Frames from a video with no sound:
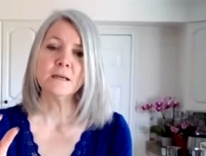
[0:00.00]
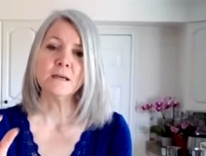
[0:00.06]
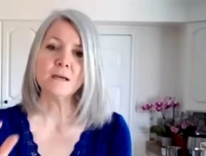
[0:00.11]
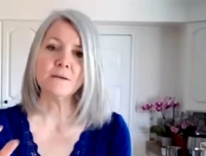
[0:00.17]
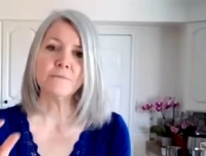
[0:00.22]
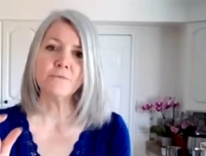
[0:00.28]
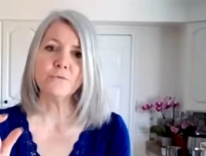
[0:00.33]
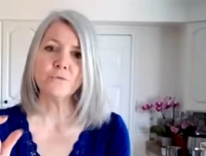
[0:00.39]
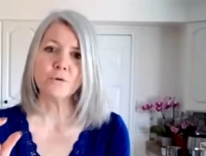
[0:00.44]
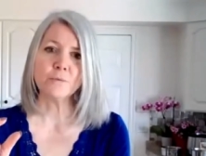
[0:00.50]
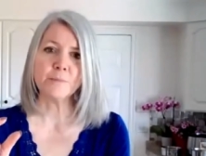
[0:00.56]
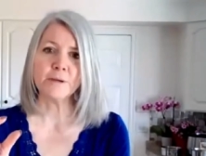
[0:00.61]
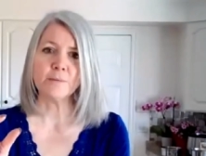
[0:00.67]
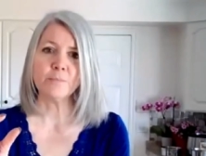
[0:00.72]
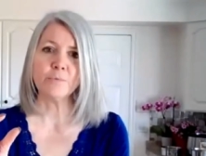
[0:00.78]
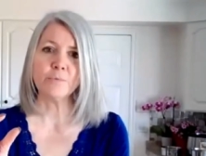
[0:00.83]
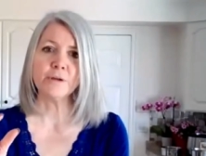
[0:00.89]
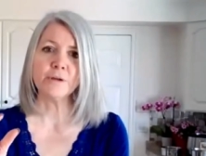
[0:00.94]
a four
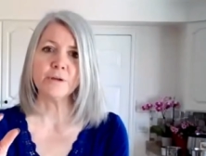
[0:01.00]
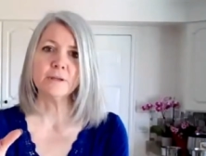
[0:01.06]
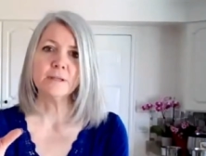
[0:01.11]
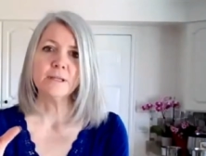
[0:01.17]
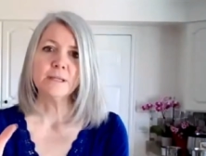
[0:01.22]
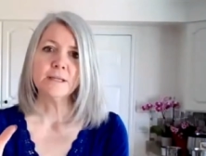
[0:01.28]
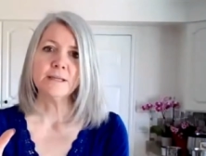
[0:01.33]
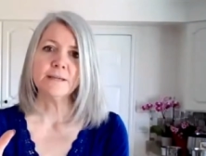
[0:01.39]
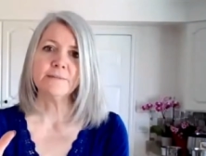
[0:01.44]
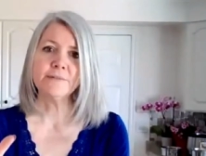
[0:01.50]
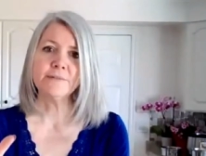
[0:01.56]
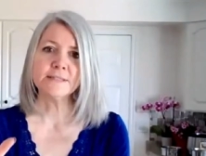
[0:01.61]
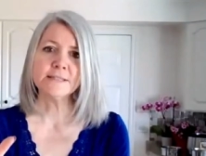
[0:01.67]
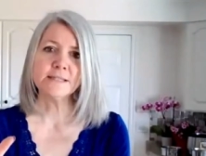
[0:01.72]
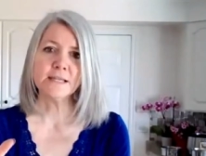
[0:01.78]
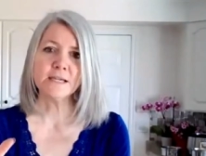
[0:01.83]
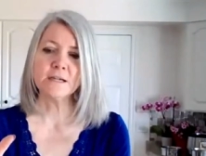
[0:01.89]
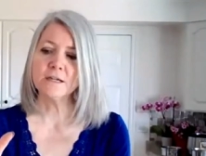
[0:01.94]
minute boil. If
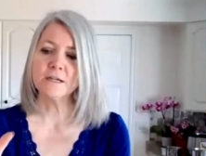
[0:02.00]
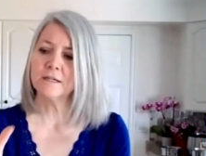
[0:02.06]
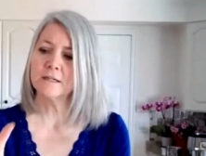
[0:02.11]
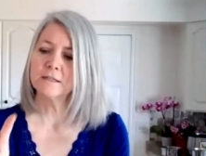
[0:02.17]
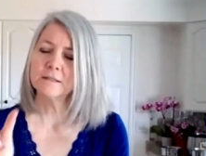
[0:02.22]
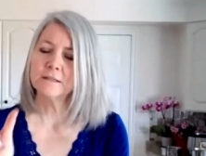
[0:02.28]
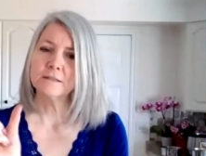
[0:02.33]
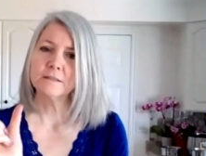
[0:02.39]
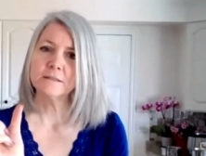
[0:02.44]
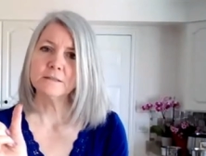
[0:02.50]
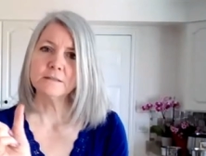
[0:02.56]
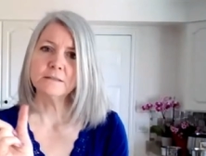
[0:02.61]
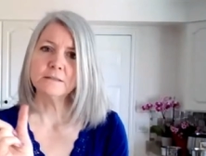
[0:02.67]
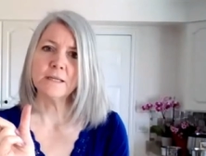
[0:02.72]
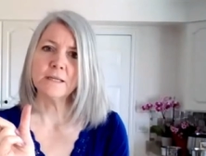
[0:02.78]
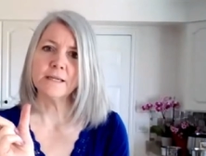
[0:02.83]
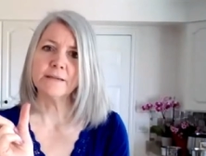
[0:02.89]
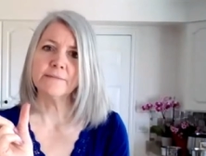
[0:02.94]
it's thicker,
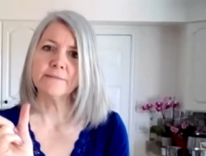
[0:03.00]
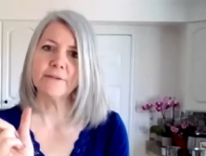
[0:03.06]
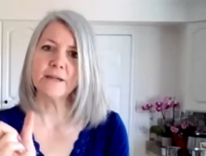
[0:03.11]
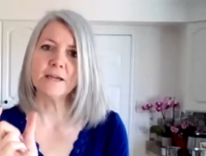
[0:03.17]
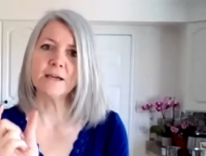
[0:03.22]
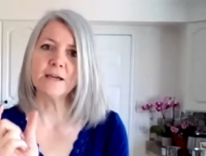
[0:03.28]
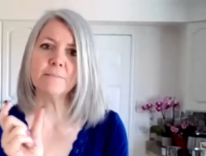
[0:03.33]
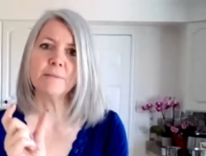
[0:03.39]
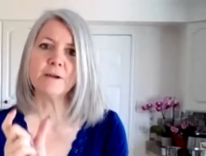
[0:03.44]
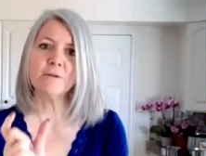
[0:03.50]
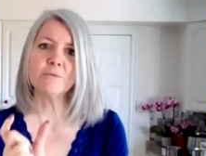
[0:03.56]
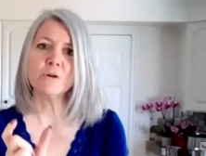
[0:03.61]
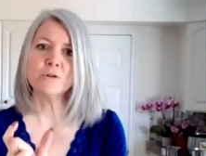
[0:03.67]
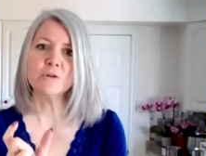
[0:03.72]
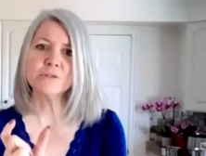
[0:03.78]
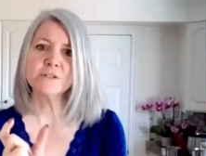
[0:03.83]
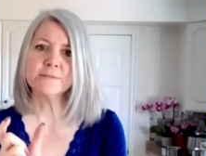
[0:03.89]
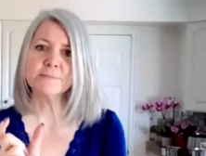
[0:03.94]
like if I cut my
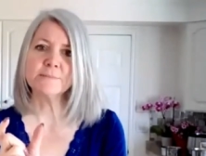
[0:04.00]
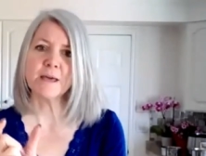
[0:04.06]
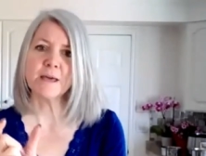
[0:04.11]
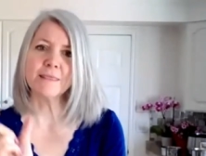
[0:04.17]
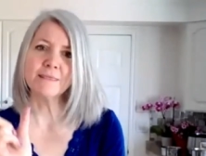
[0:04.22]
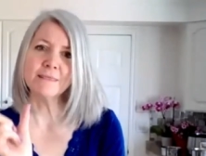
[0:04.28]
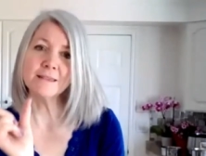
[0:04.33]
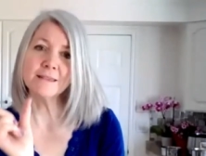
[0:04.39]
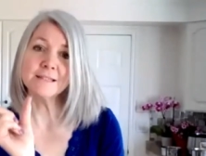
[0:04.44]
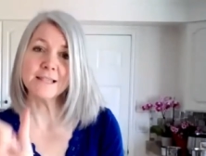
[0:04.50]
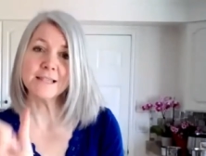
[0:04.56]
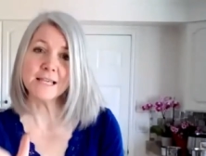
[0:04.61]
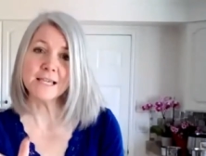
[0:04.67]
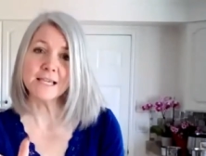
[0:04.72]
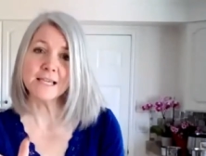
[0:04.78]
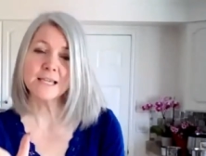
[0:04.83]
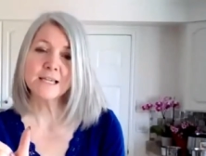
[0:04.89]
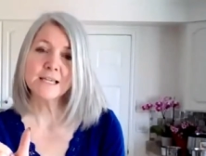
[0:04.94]
roast about this
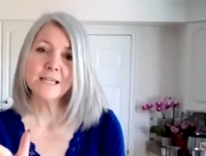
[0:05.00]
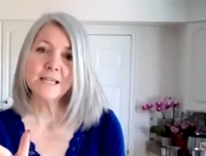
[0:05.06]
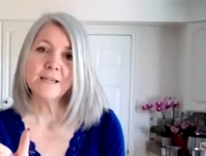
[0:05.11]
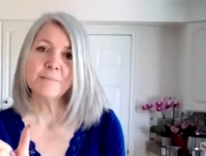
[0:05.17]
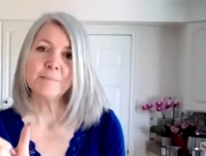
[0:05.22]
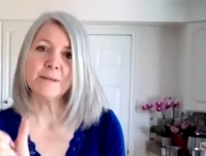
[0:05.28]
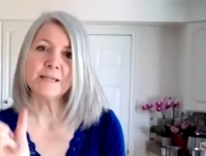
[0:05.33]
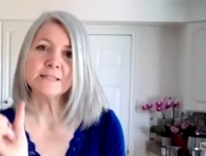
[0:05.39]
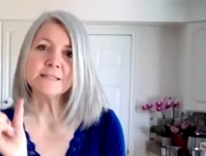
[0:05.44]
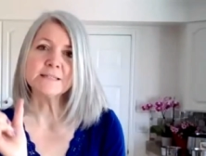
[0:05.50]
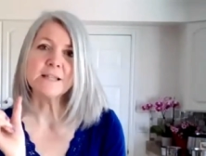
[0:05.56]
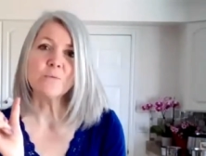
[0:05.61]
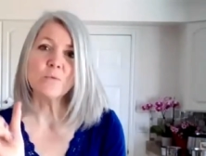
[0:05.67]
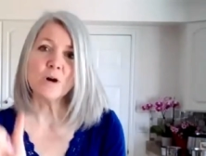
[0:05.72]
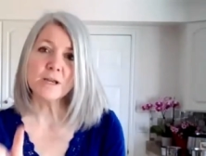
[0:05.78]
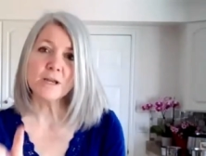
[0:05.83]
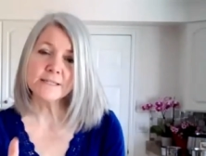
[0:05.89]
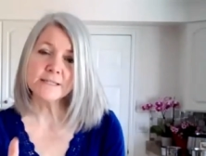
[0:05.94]
thick, because I
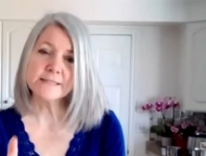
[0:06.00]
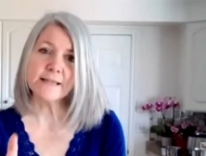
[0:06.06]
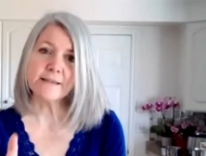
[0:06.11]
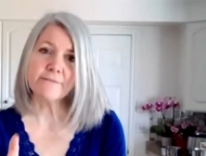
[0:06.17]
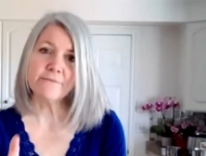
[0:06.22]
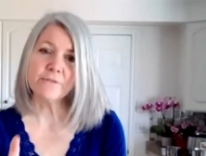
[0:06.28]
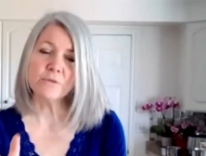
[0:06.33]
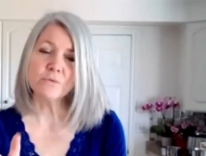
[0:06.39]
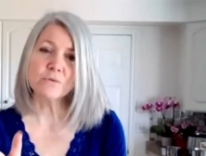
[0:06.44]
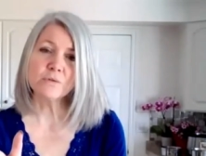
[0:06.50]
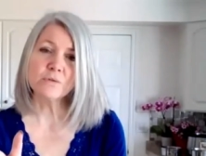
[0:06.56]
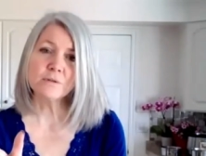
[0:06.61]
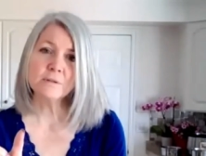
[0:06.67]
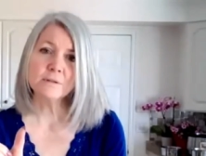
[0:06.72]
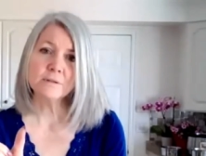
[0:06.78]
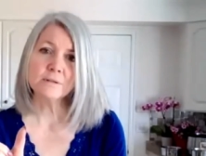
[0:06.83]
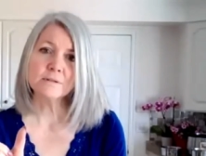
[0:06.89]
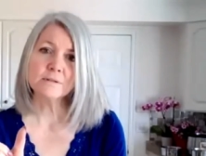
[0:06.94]
want to save
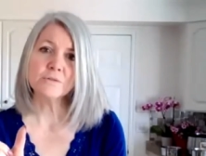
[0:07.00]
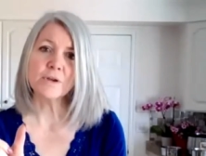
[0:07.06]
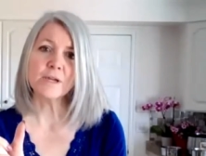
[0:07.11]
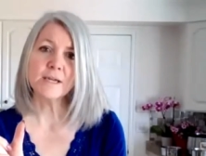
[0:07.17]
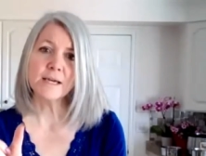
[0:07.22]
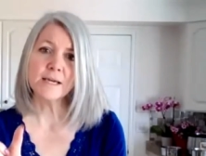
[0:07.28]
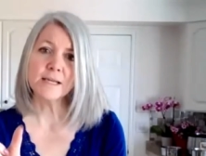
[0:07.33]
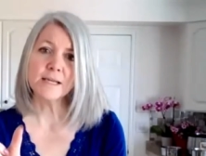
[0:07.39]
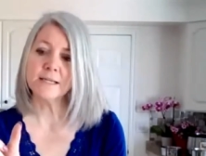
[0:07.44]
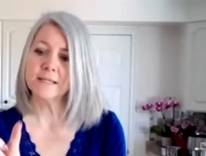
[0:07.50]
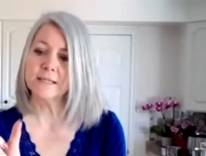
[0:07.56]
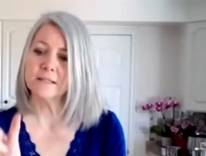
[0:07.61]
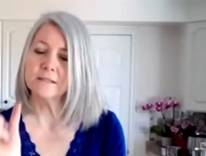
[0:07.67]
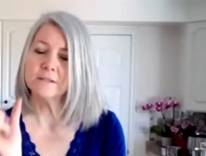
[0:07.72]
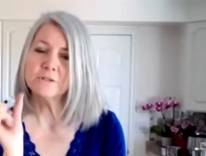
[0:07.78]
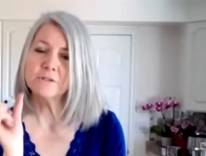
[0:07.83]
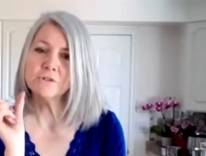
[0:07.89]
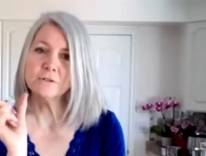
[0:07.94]
fuel, so I cut it
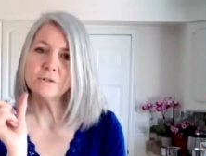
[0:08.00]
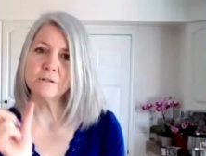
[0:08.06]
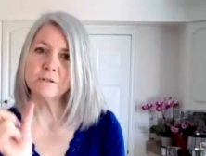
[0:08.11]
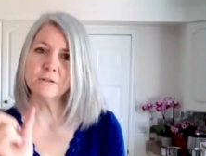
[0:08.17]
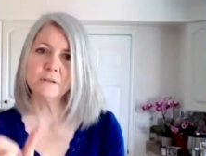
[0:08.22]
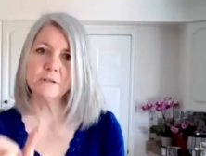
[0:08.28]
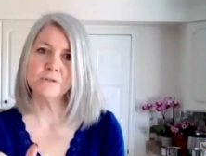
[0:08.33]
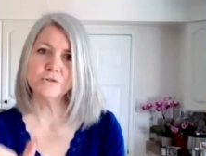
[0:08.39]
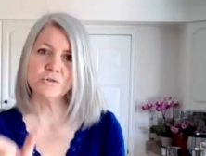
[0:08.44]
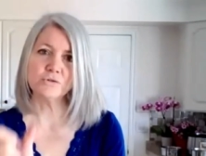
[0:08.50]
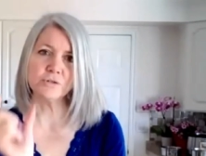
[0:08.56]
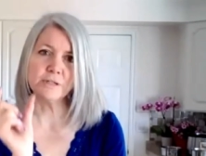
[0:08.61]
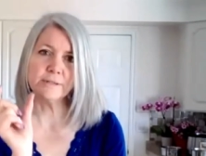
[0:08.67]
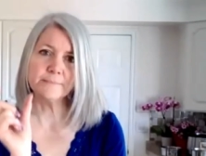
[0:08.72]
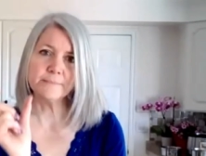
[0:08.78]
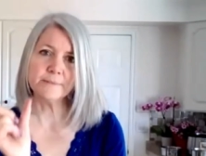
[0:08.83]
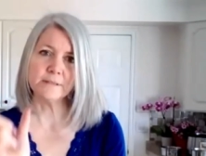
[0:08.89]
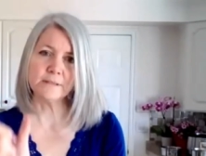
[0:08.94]
in
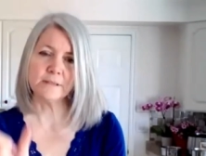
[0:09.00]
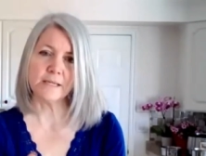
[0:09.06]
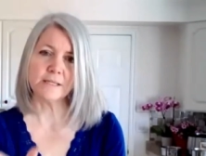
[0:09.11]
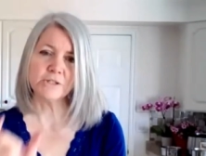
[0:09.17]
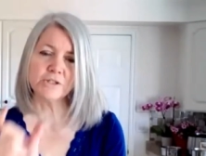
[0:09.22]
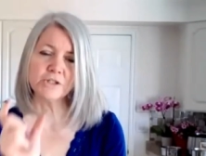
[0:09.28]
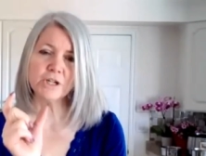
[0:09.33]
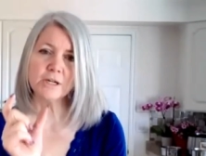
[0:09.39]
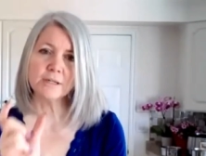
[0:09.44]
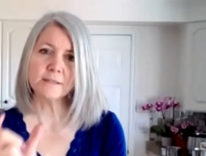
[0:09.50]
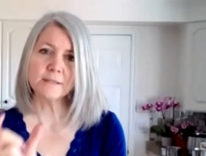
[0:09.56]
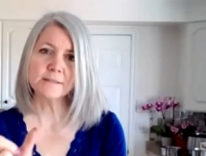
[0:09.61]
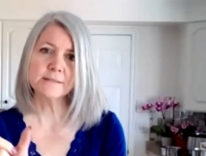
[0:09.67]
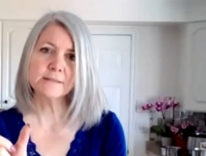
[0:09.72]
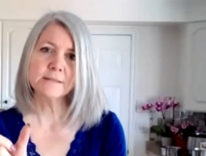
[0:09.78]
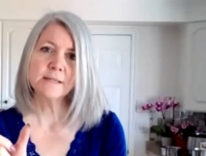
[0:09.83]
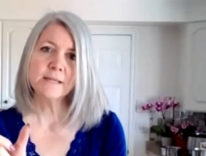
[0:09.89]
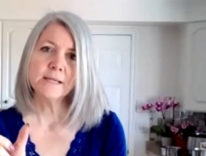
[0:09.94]
strip, like
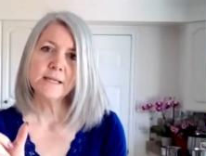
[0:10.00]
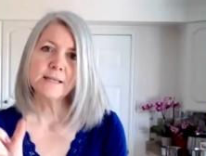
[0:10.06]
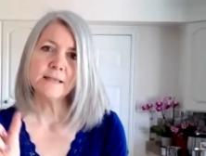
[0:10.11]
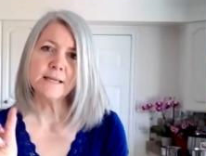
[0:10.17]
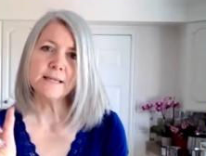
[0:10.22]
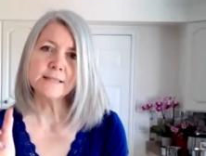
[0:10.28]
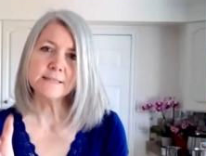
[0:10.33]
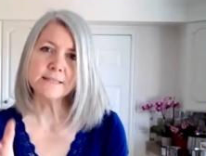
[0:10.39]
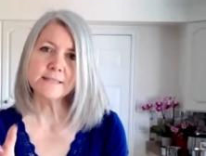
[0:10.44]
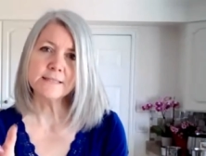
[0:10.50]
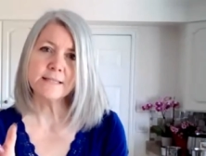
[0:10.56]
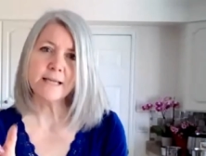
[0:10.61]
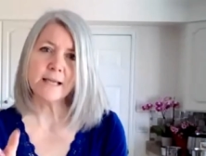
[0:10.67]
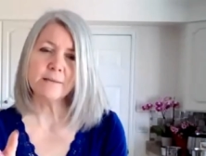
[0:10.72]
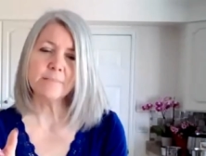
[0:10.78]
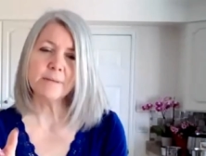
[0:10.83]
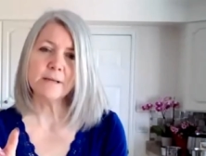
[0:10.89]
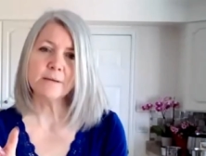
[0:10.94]
chunks, that's a
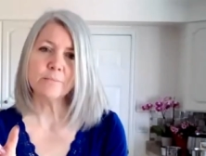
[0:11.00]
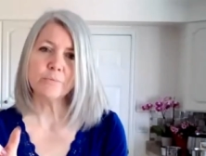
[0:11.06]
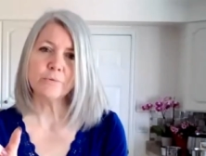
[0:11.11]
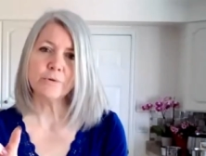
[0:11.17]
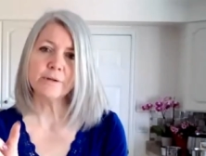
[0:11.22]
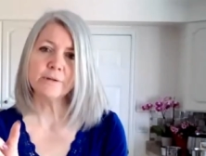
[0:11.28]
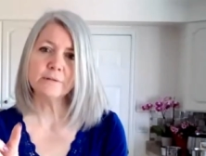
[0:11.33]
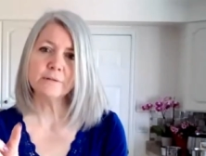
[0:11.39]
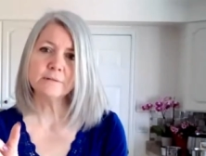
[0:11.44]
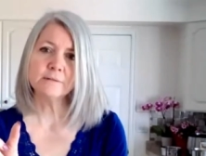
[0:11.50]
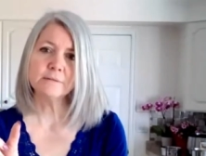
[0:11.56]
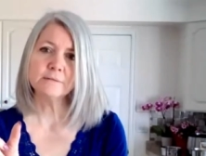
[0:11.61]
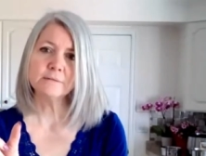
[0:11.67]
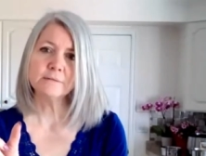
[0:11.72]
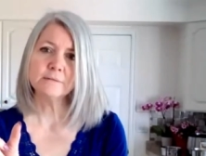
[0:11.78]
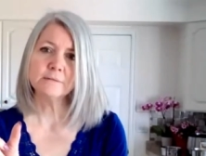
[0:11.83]
10 minute boil.